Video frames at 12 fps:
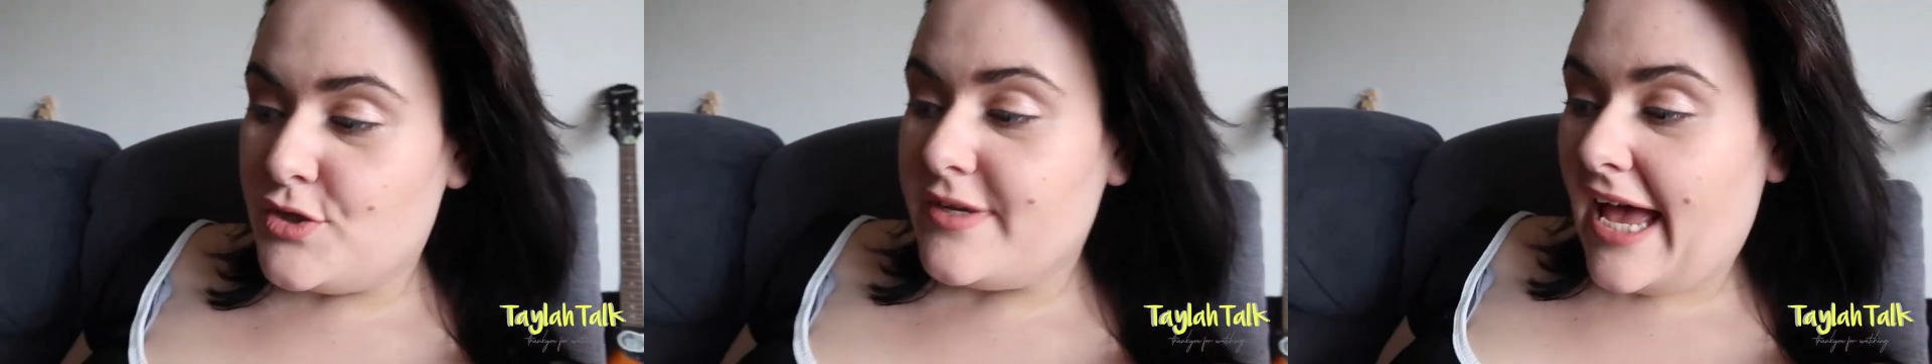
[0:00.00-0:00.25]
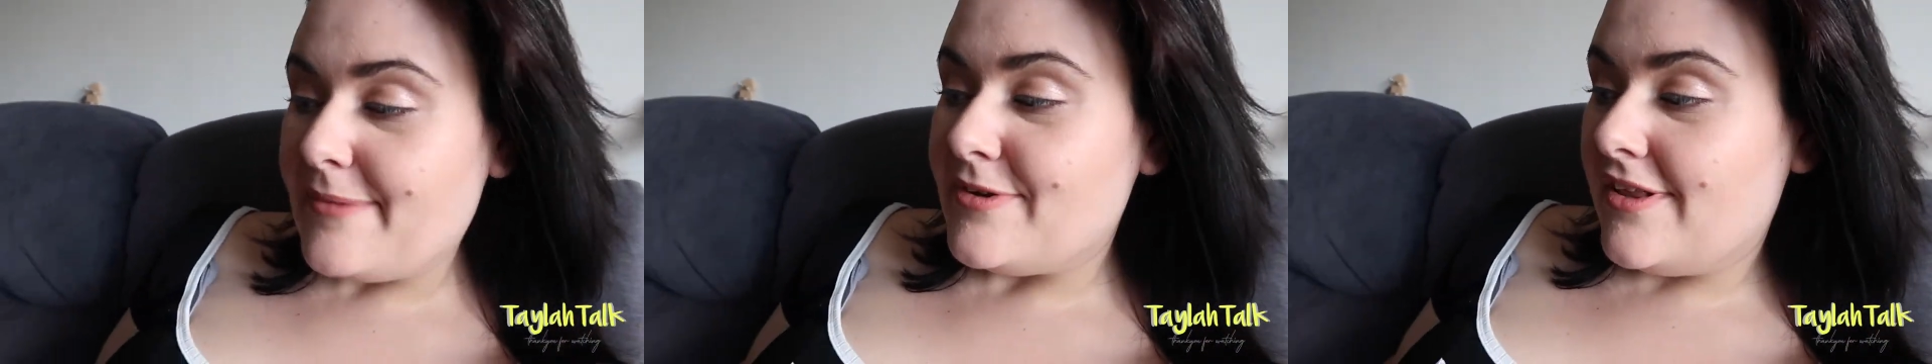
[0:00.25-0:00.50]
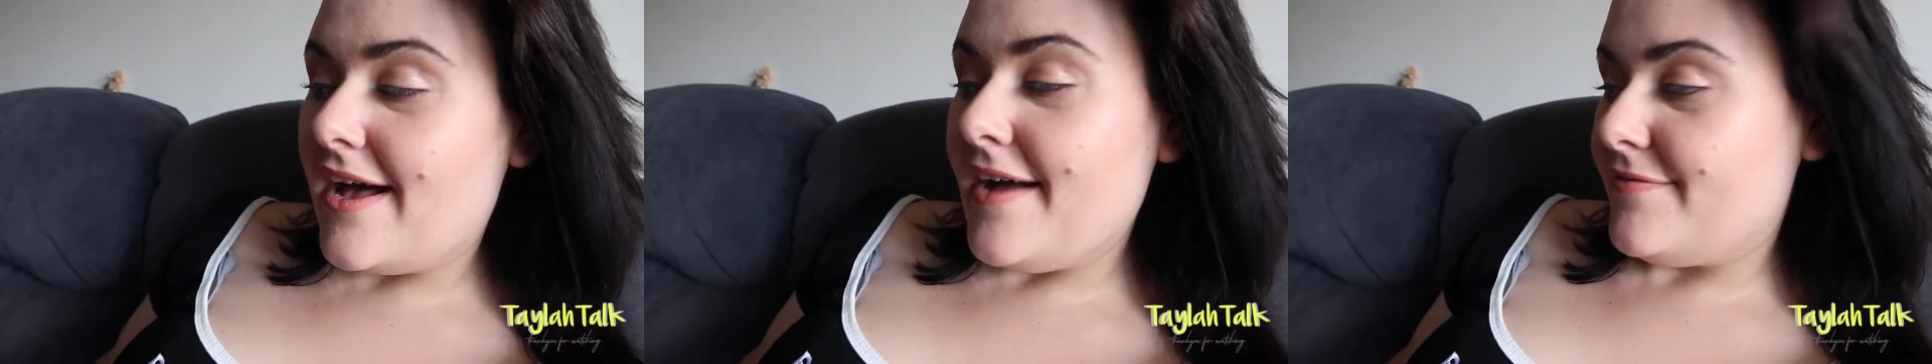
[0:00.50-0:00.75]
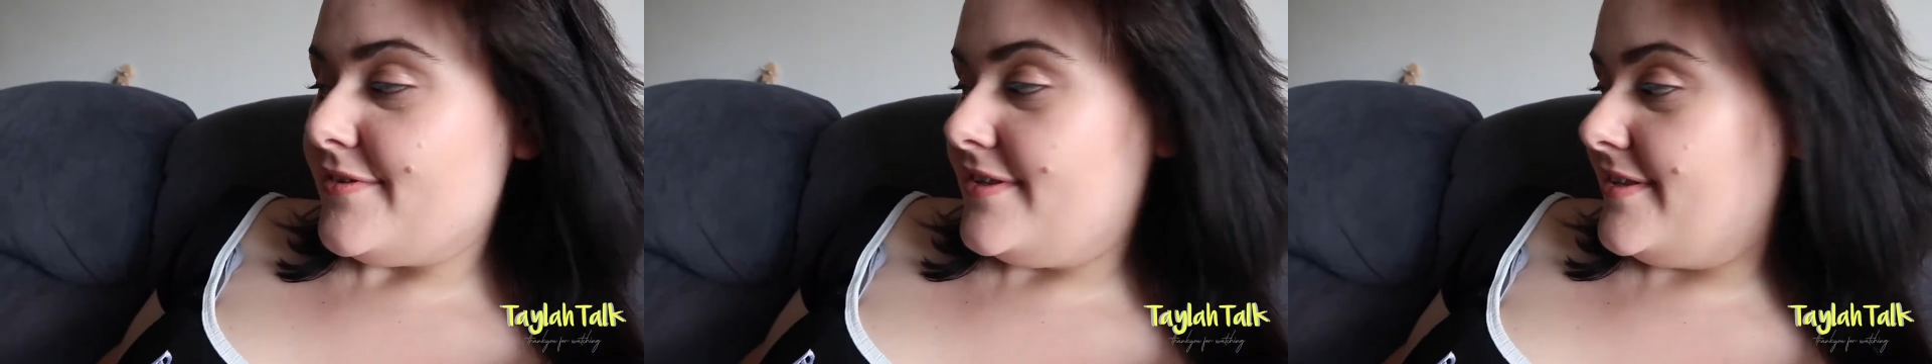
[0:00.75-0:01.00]
two came to
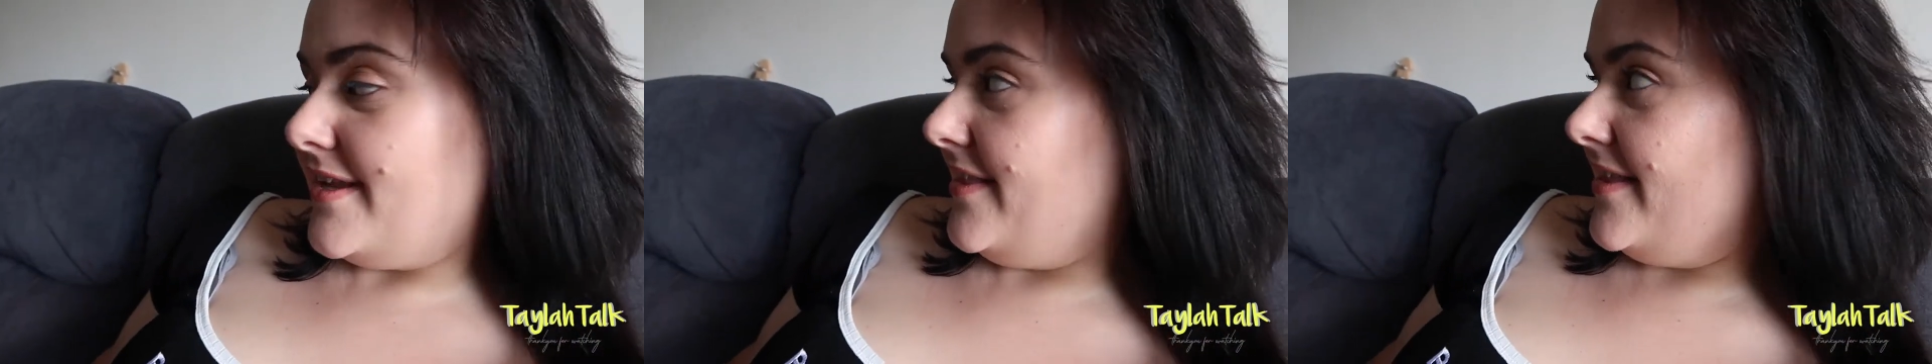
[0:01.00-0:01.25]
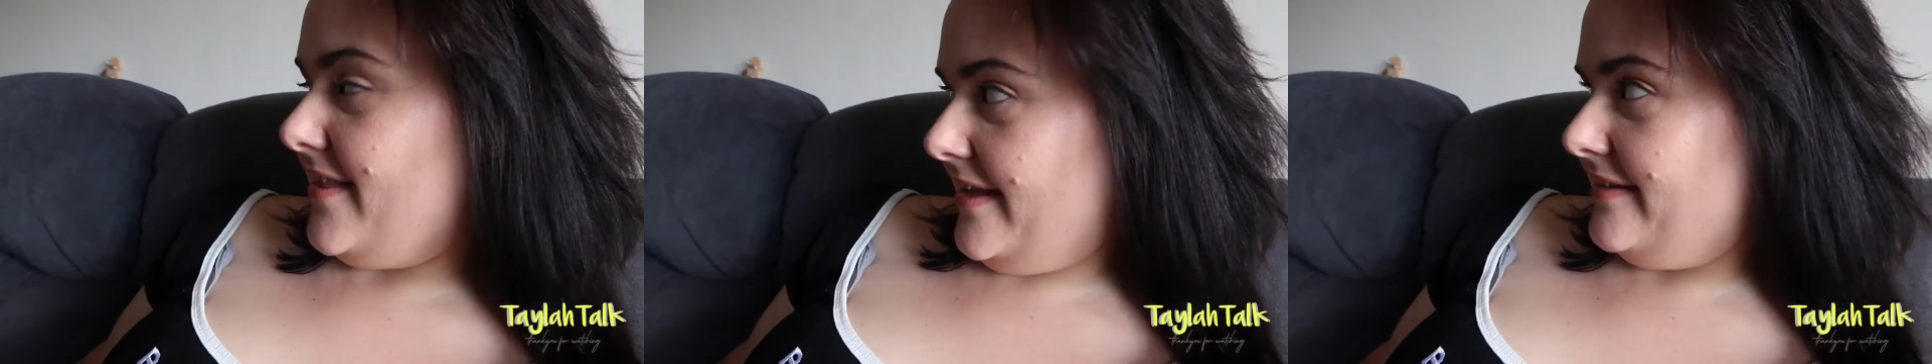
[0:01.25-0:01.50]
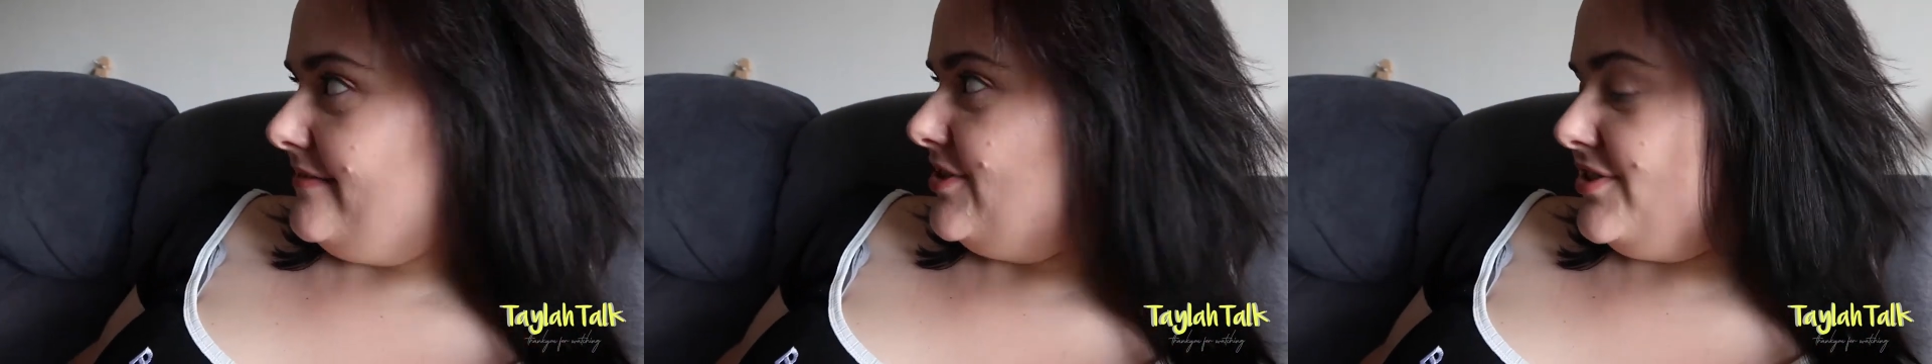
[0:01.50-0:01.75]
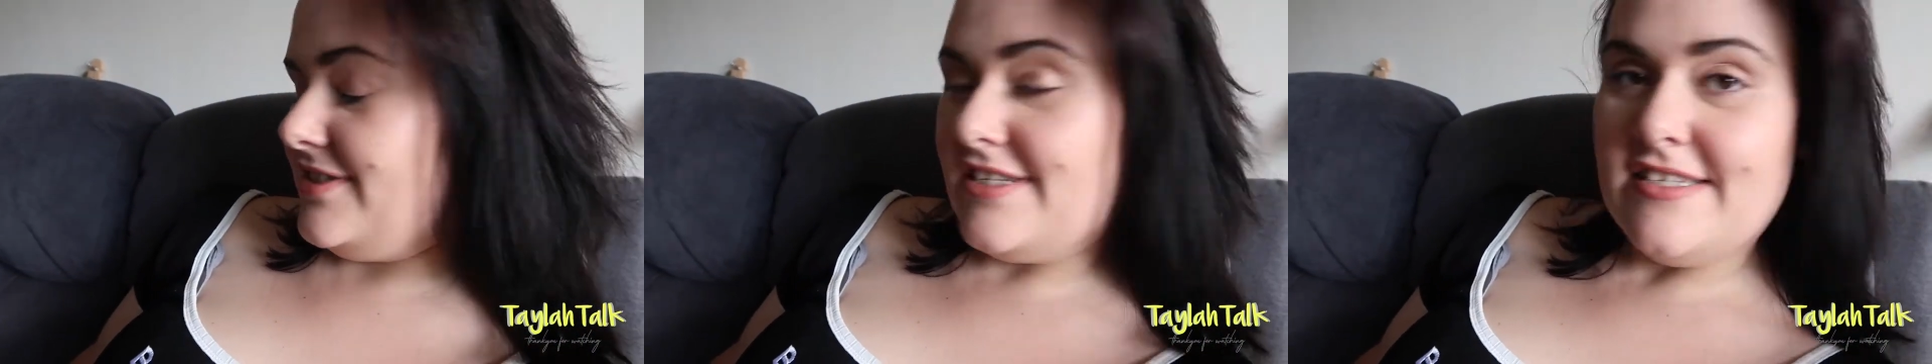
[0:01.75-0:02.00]
life and then they
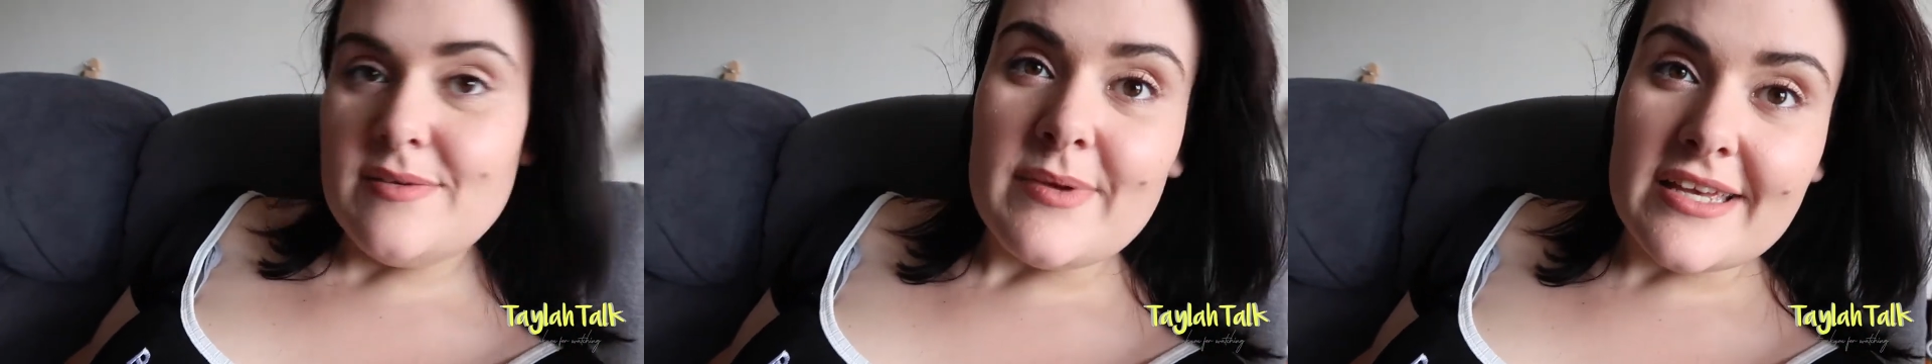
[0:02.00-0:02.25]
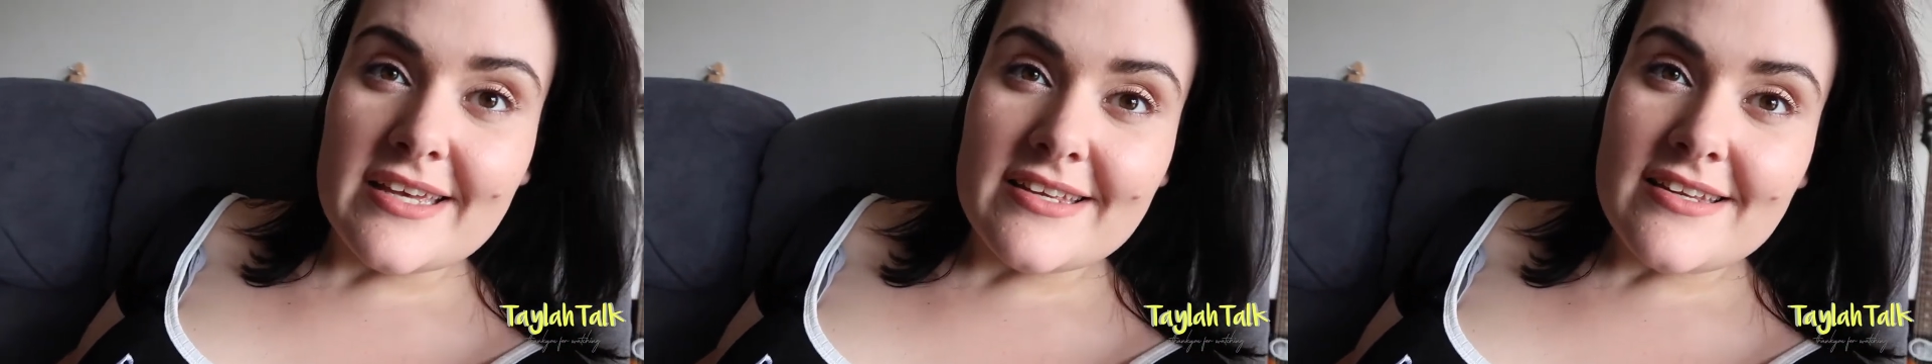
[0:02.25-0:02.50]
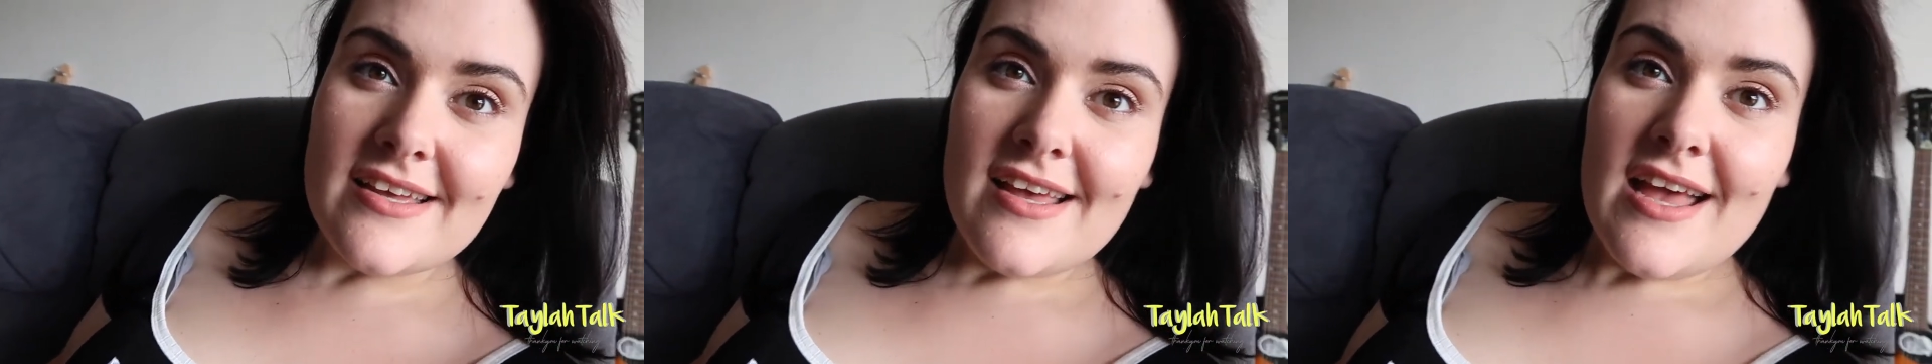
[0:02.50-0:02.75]
just disappeared.